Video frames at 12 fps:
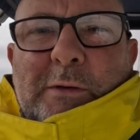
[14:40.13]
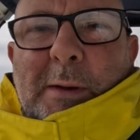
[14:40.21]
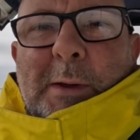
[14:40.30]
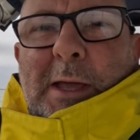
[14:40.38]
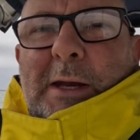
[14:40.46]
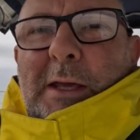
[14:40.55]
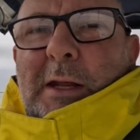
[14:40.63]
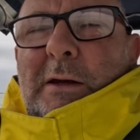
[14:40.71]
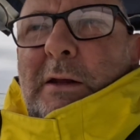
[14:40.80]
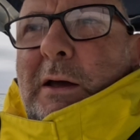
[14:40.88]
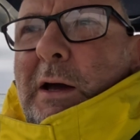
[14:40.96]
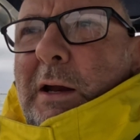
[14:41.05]
time I get in,
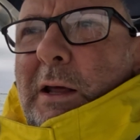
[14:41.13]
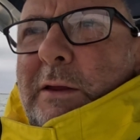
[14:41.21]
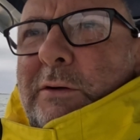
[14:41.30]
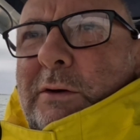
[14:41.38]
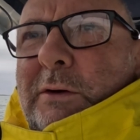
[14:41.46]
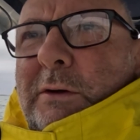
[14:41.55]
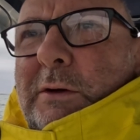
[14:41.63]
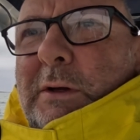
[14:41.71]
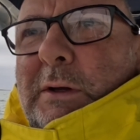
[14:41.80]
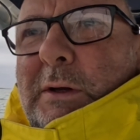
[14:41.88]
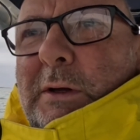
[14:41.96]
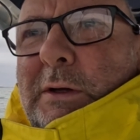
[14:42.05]
I'll either
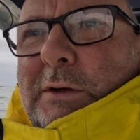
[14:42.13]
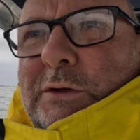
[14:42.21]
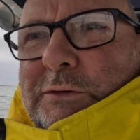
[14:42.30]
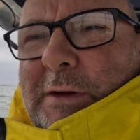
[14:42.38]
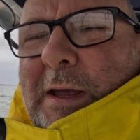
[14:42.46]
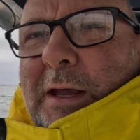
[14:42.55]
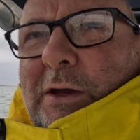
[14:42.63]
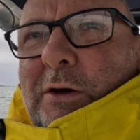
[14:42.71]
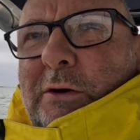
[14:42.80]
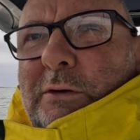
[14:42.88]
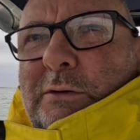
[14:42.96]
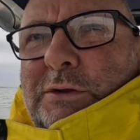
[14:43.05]
just
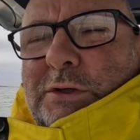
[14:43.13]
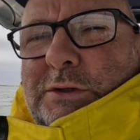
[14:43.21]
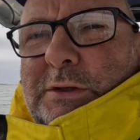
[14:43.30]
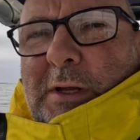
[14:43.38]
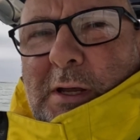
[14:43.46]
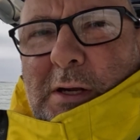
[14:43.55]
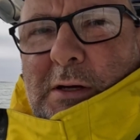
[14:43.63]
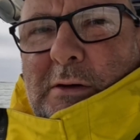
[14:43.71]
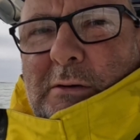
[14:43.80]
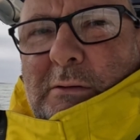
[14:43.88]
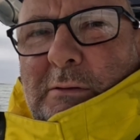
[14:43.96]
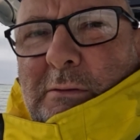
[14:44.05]
anchor just inside